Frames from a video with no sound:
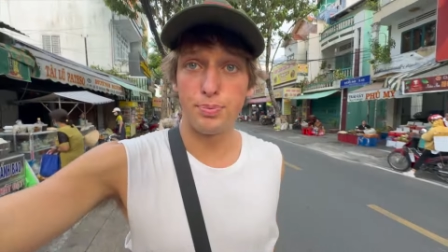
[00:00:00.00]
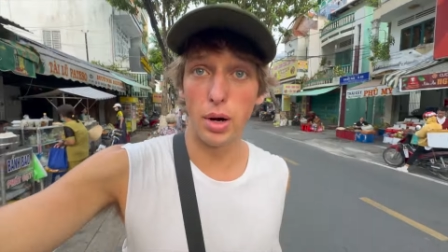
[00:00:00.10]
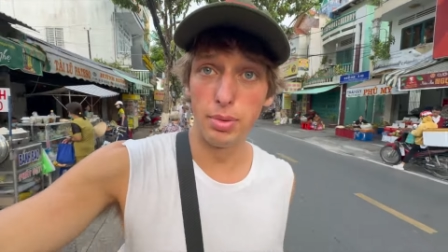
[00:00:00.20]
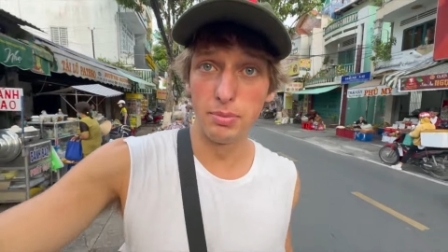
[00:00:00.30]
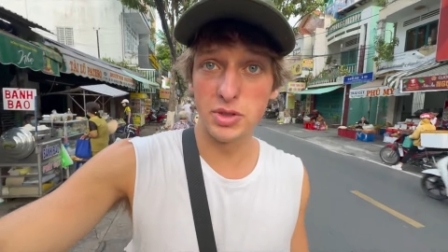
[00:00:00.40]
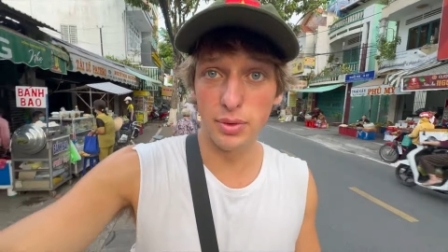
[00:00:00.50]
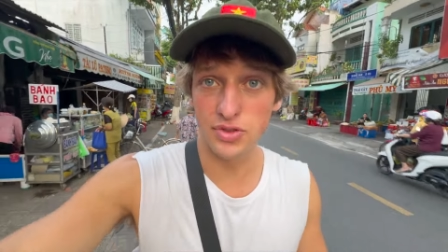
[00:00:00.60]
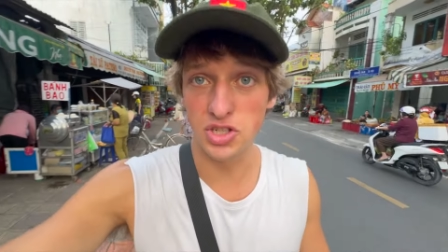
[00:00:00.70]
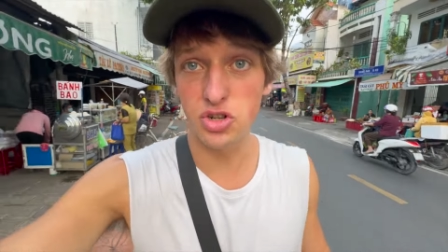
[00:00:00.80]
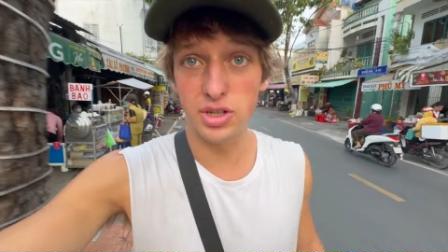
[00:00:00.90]
problems with
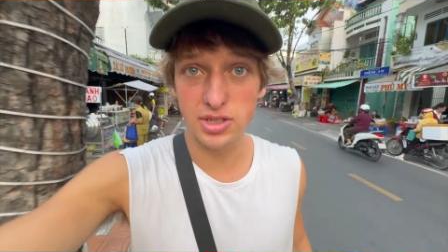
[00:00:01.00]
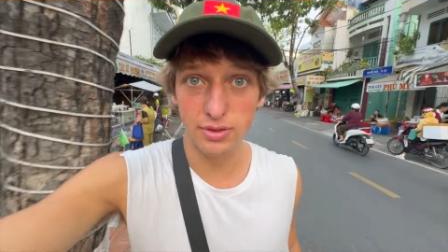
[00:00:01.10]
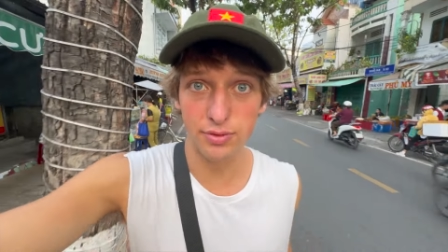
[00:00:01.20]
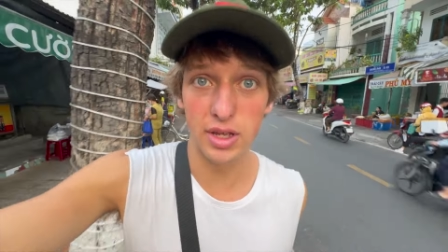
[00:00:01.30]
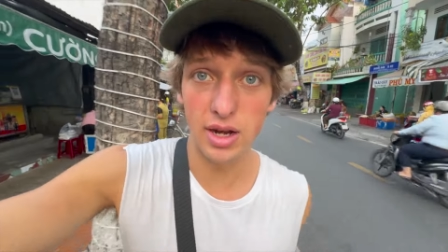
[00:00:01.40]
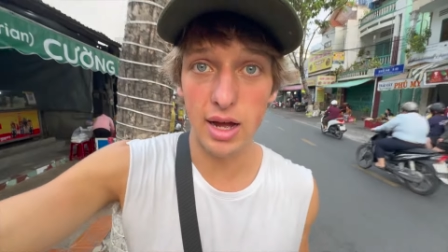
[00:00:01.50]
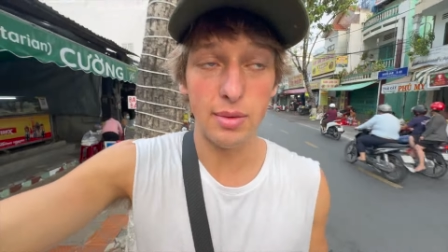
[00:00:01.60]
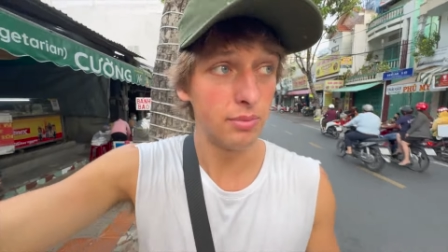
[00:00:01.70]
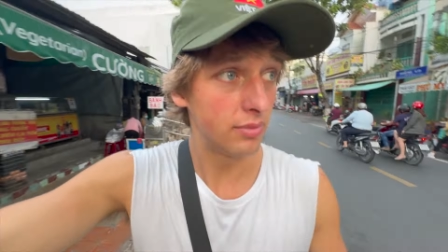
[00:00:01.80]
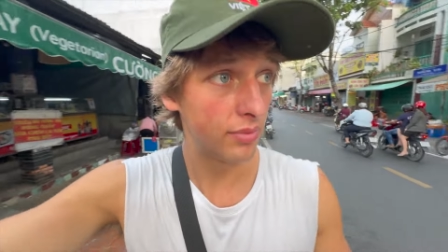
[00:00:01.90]
the streets in Vietnam